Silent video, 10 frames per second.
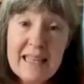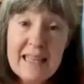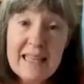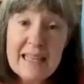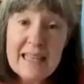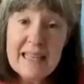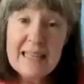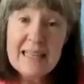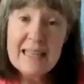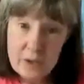they
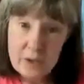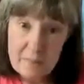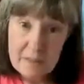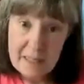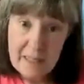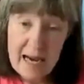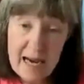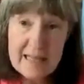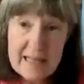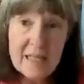could be. I think
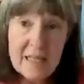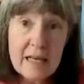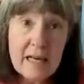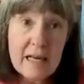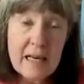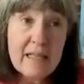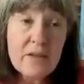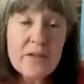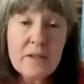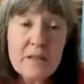there's
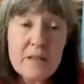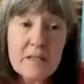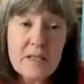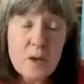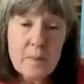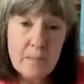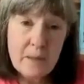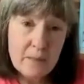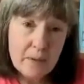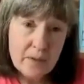so many people
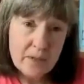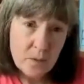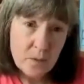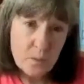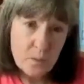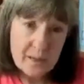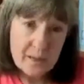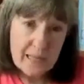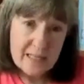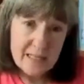that don't
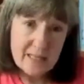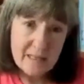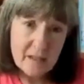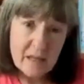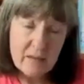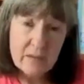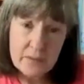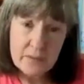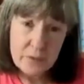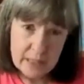realize the level of
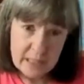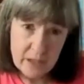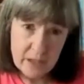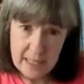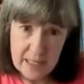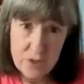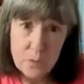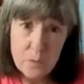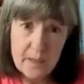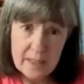training you can
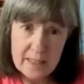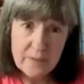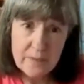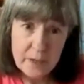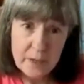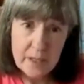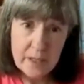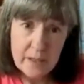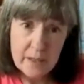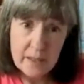do with a deaf dog.
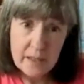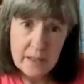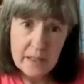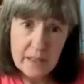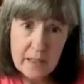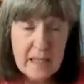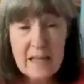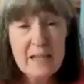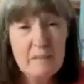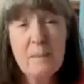
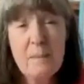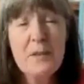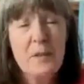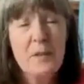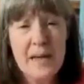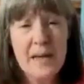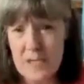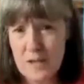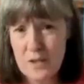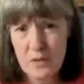People don't have to
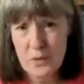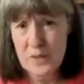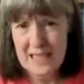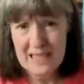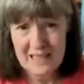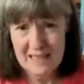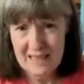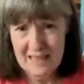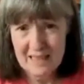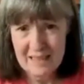do the training
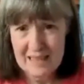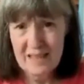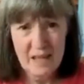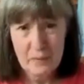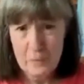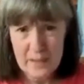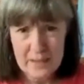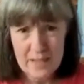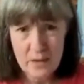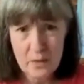at the level we
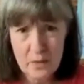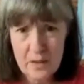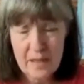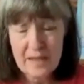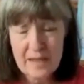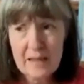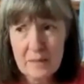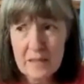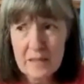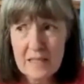do. You
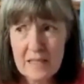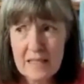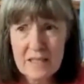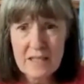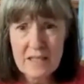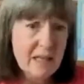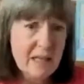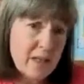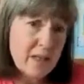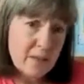know, they
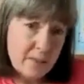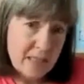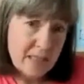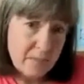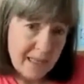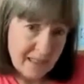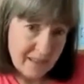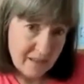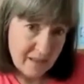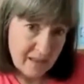want them to be a
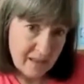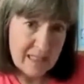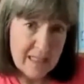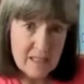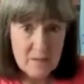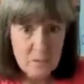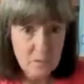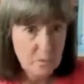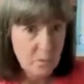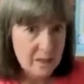companion, and that's
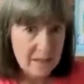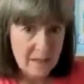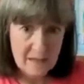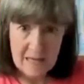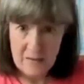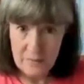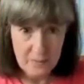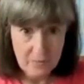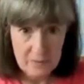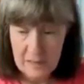what a lot of
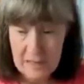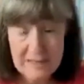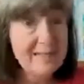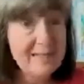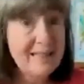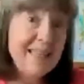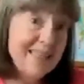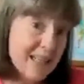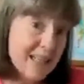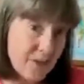people, and these
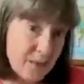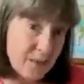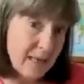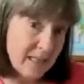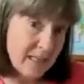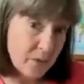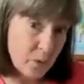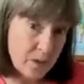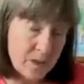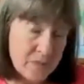guys are companions, of
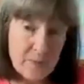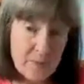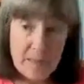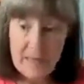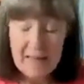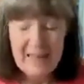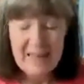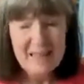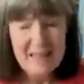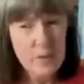course, but
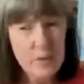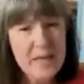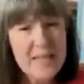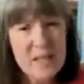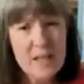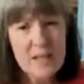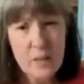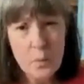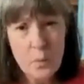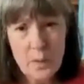the reason that
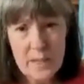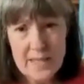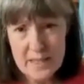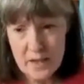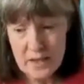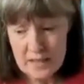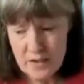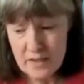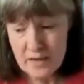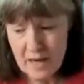we started
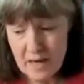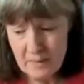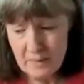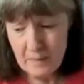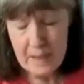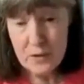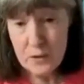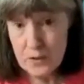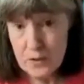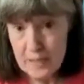
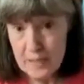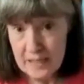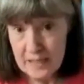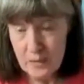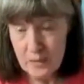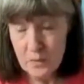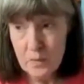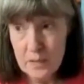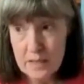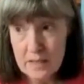trick training
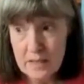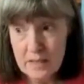was